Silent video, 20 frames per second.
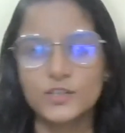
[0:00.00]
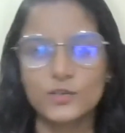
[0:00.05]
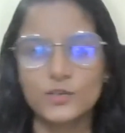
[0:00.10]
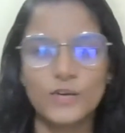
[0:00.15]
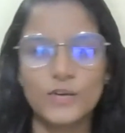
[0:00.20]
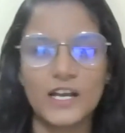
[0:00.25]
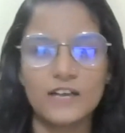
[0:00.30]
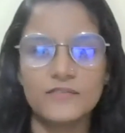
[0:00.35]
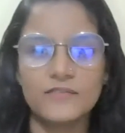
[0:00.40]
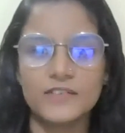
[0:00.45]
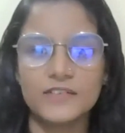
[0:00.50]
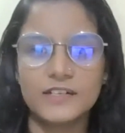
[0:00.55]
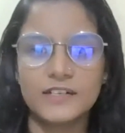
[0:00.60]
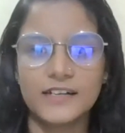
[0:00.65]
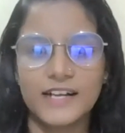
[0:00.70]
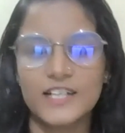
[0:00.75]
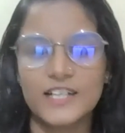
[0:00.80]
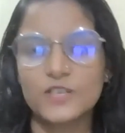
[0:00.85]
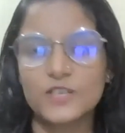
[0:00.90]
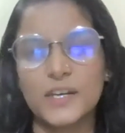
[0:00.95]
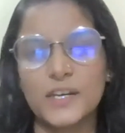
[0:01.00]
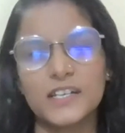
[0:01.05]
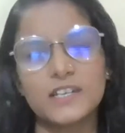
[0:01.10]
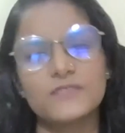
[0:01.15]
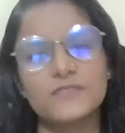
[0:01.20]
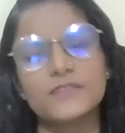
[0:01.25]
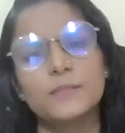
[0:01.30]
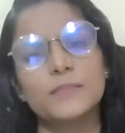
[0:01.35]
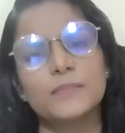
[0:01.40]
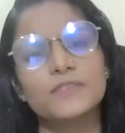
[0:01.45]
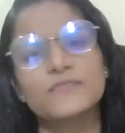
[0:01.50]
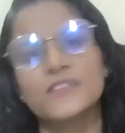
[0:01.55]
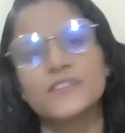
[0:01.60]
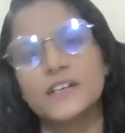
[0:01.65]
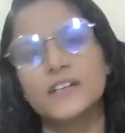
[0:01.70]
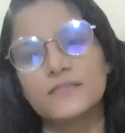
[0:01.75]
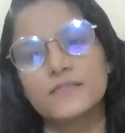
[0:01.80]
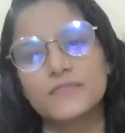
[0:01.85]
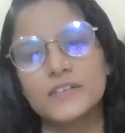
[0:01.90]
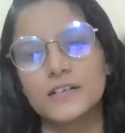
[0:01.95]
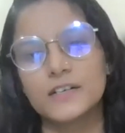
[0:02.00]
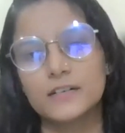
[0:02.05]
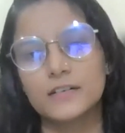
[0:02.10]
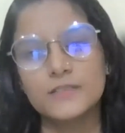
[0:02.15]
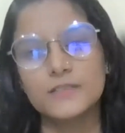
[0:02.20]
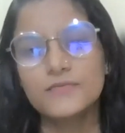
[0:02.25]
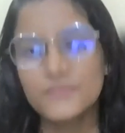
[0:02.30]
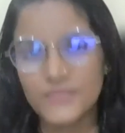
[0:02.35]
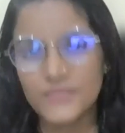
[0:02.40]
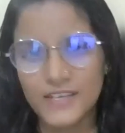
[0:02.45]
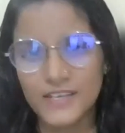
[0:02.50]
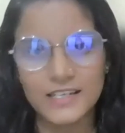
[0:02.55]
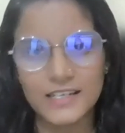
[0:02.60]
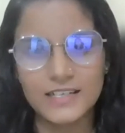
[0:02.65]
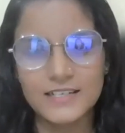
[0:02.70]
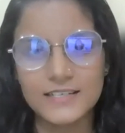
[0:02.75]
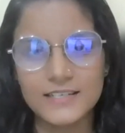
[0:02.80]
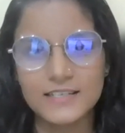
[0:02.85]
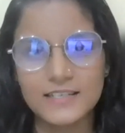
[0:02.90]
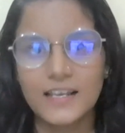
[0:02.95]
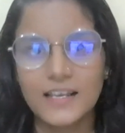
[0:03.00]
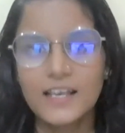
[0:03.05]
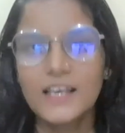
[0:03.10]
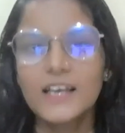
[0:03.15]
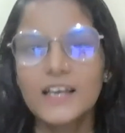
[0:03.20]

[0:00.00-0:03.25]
You have graduated from different fields.